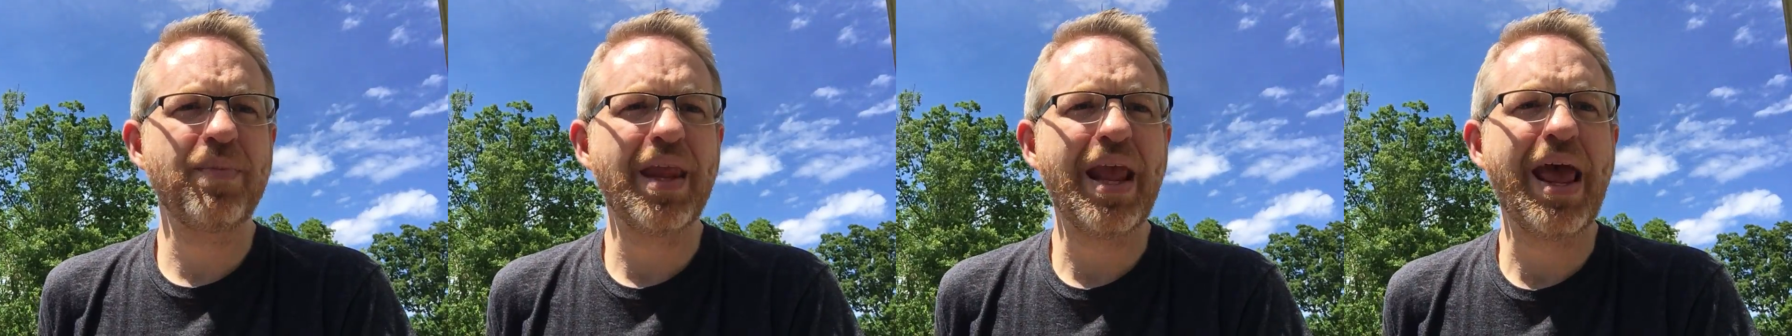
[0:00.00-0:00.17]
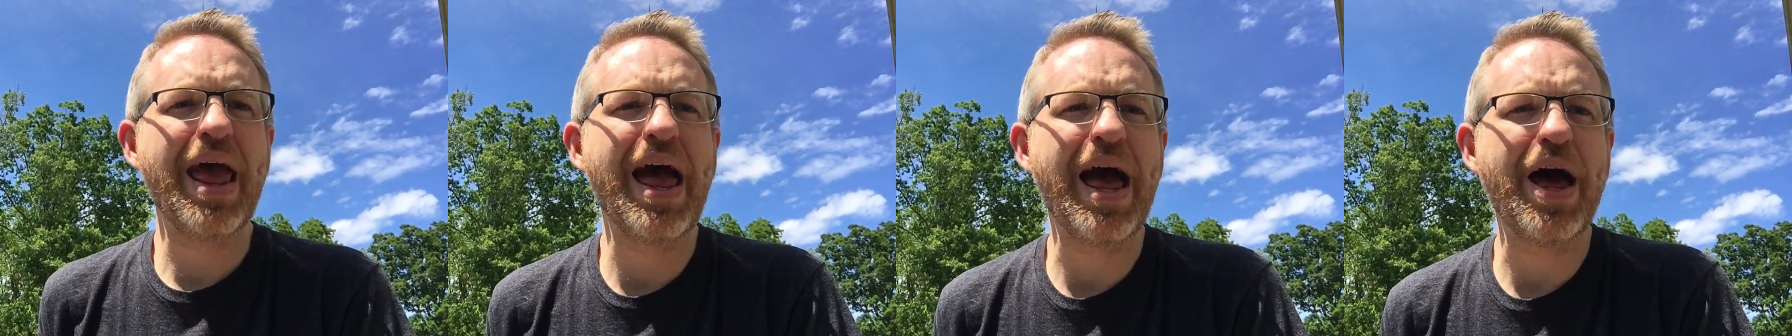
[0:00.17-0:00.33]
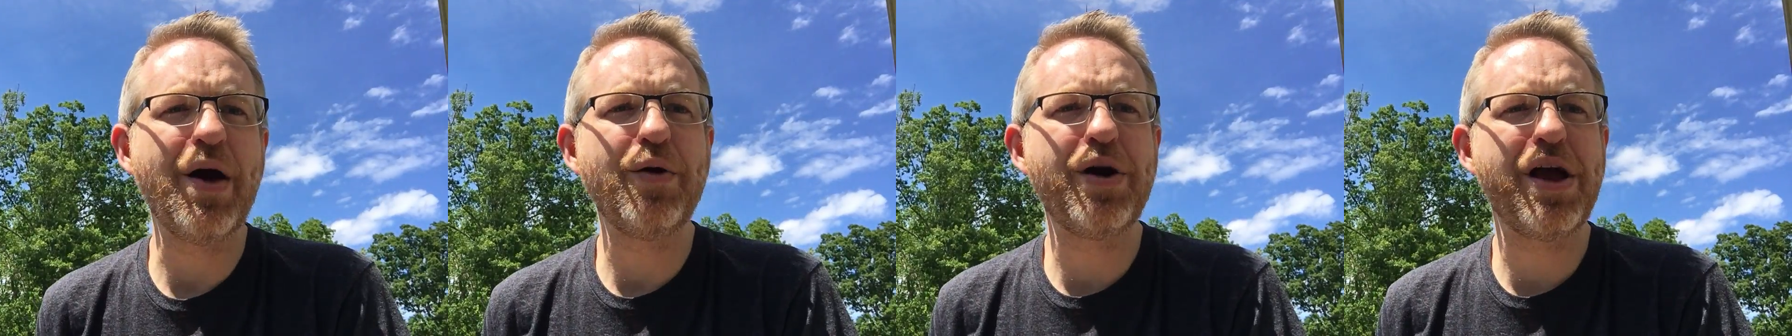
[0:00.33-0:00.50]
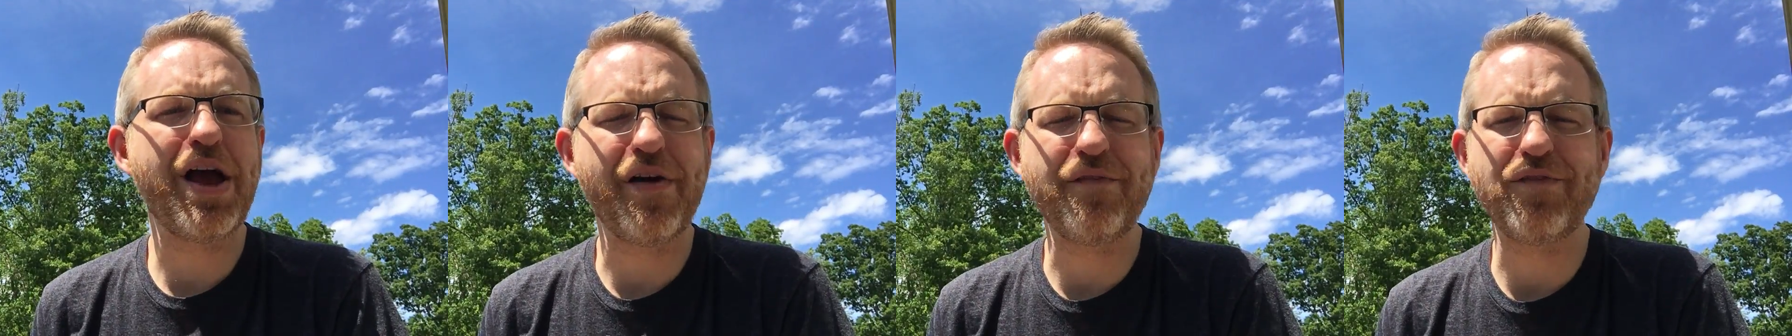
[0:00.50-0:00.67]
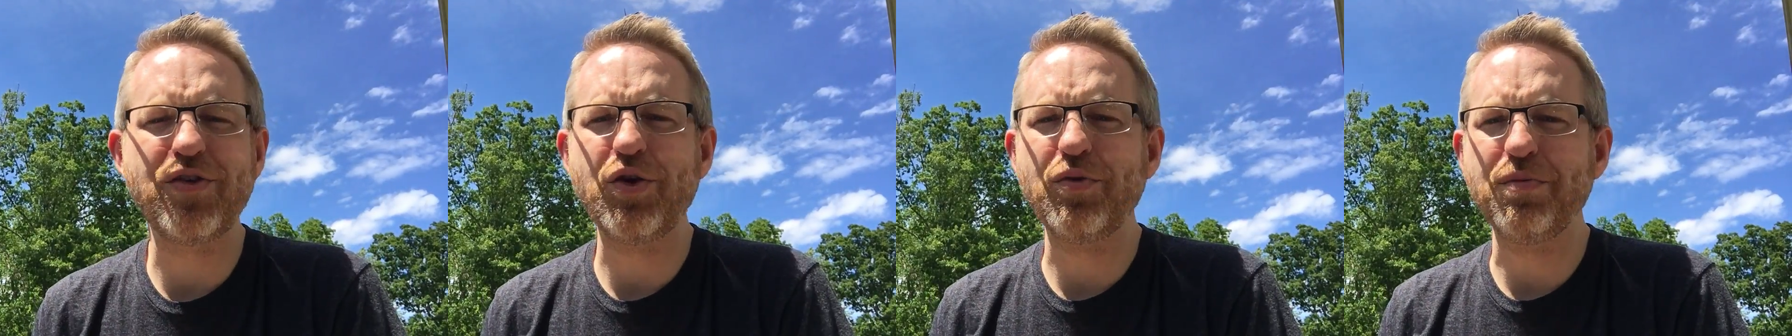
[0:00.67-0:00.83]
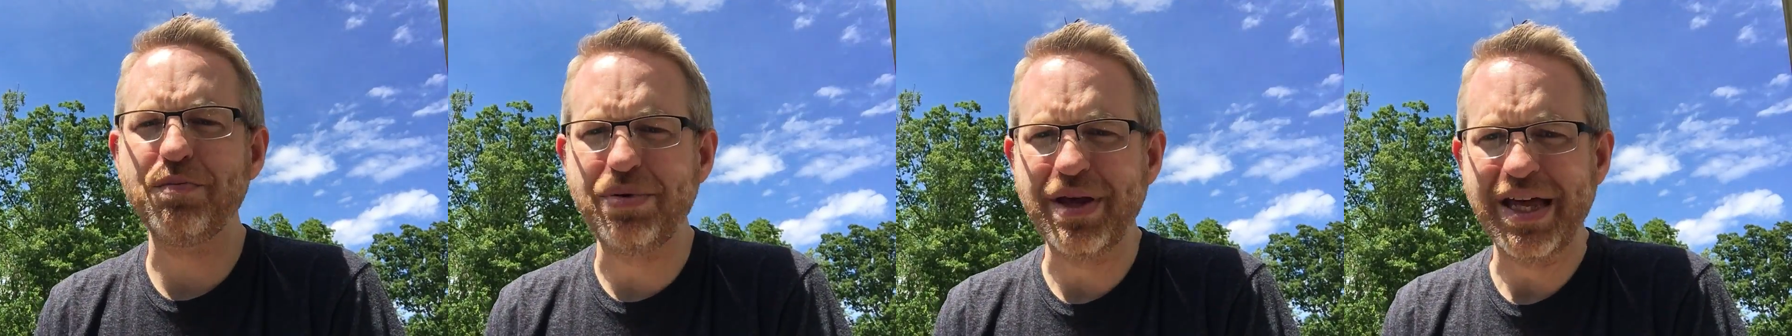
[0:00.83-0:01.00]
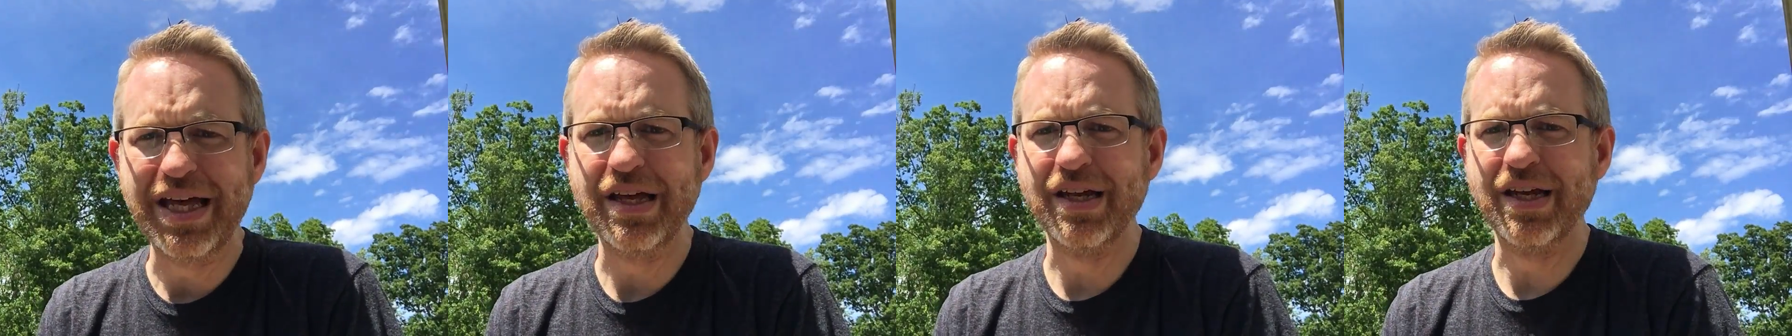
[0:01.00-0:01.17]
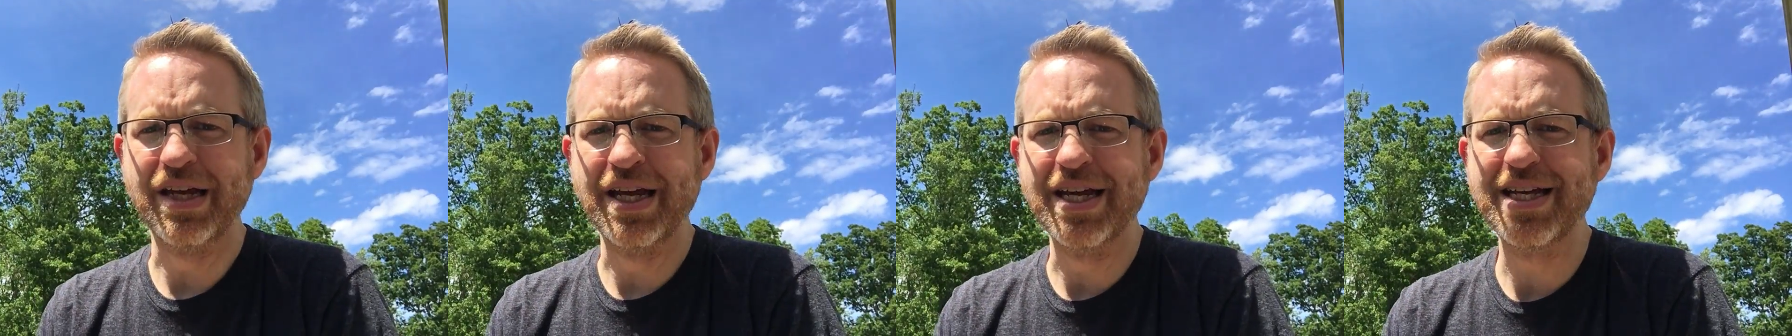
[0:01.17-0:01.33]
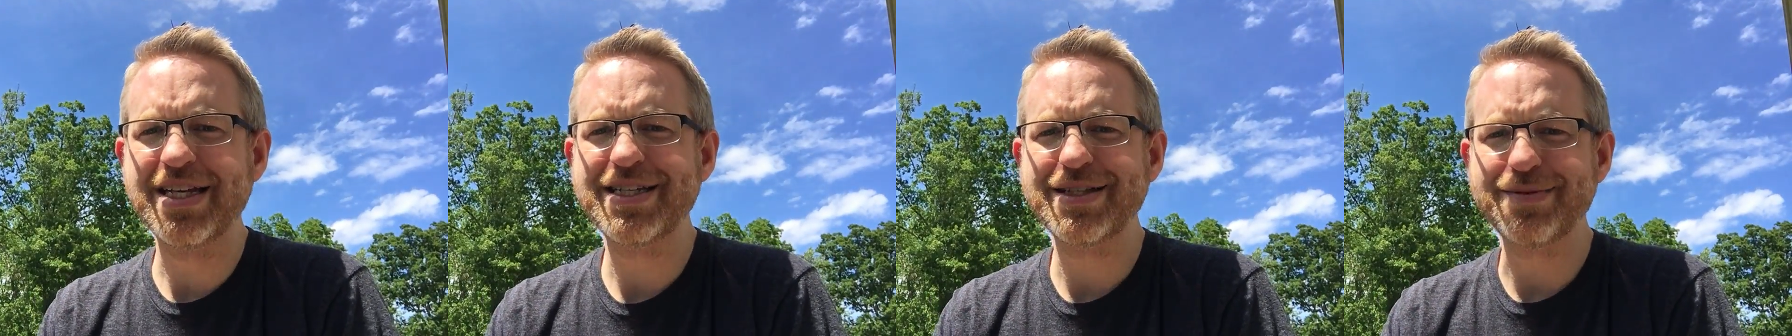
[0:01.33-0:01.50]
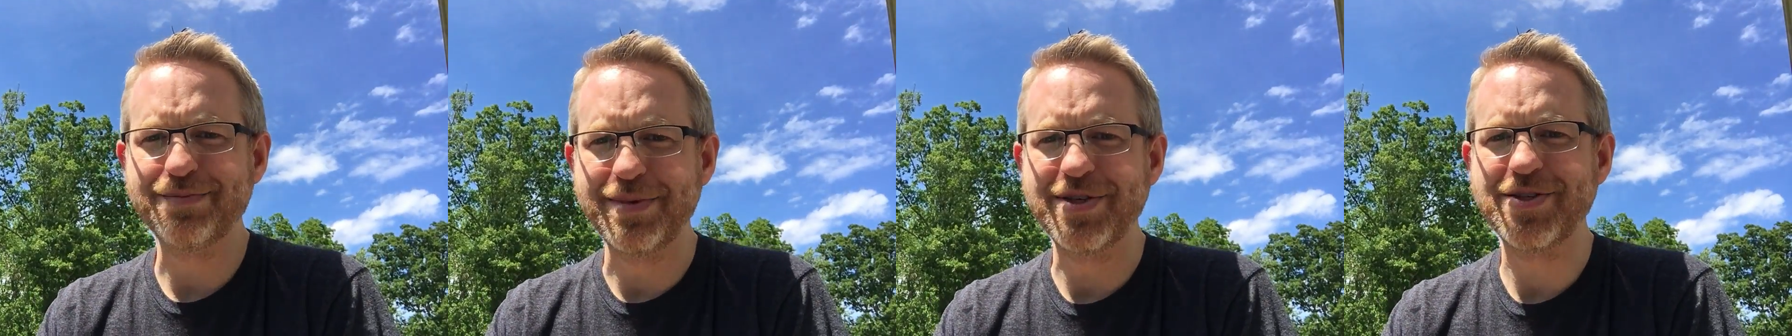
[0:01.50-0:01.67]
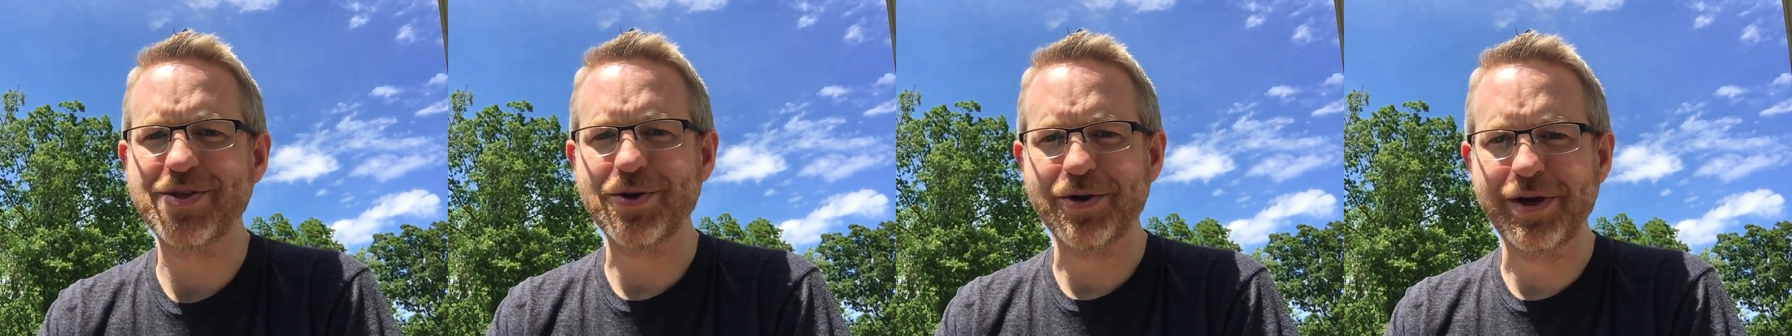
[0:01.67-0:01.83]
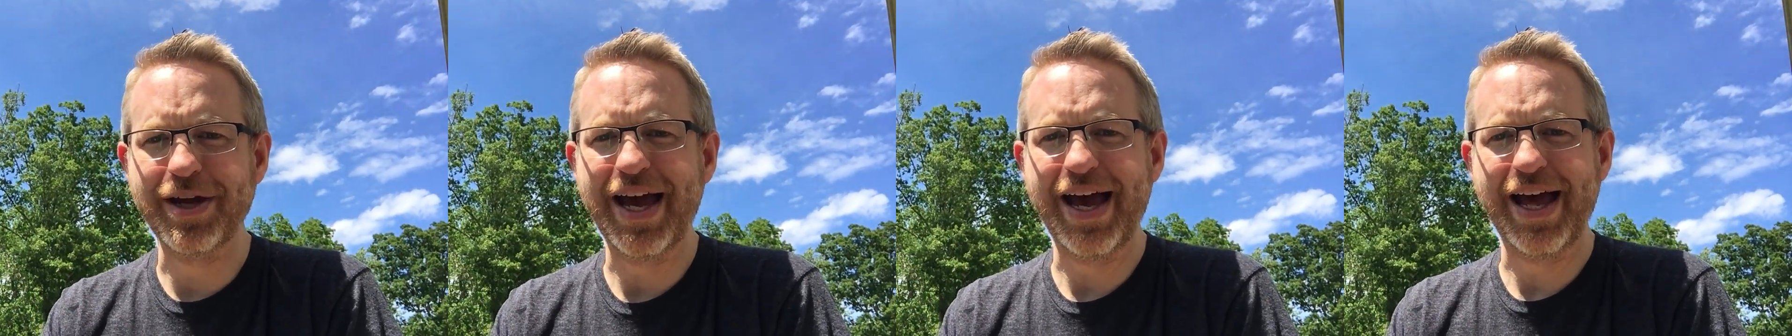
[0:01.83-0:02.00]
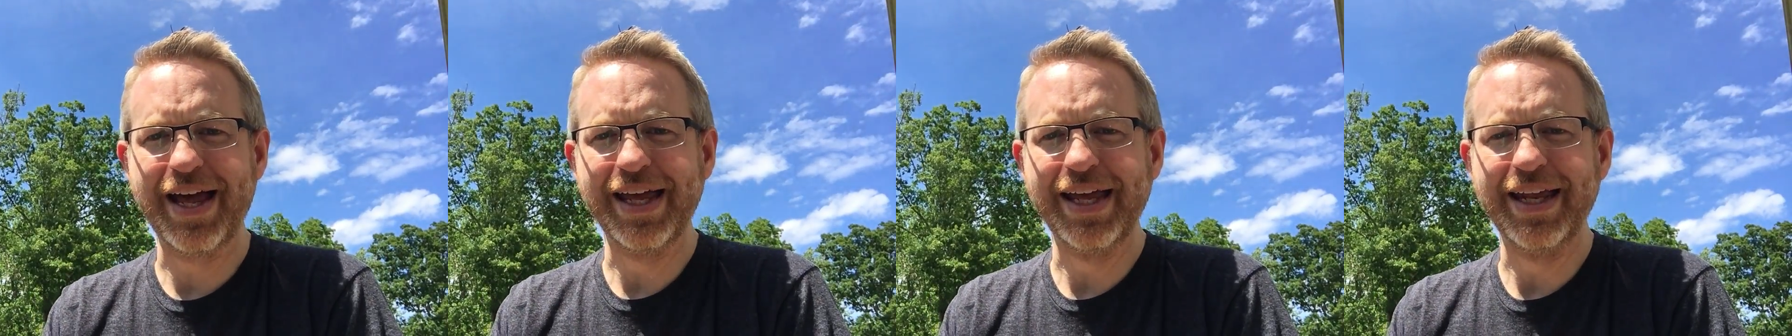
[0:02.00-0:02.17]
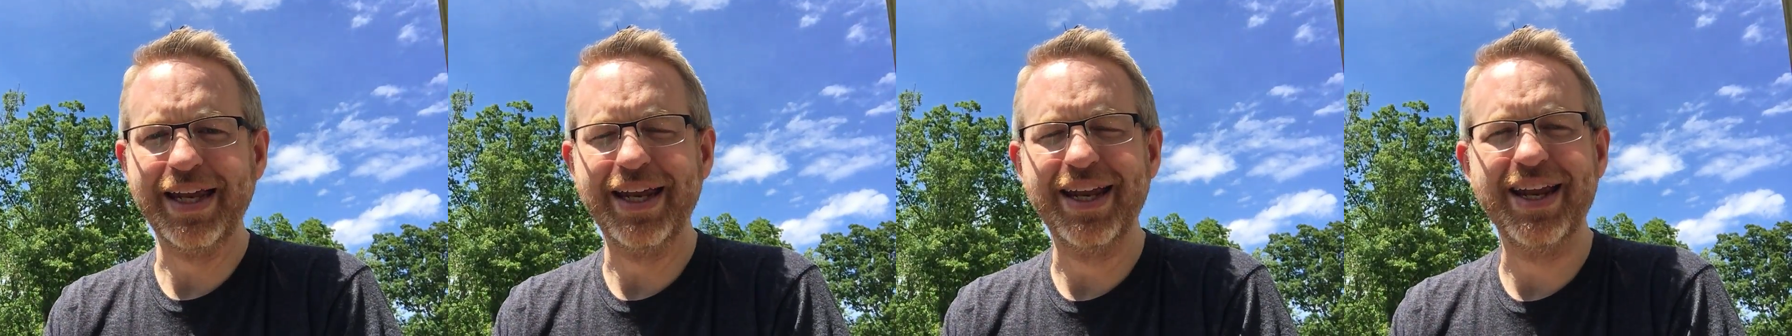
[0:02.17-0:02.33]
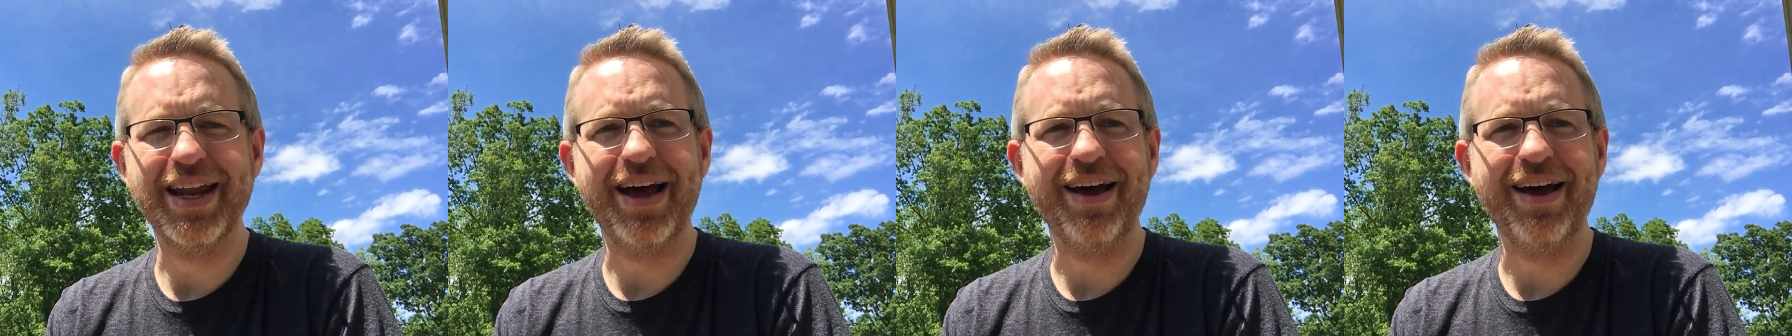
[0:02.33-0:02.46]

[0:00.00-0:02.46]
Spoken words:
How have you been Mr. Gallion?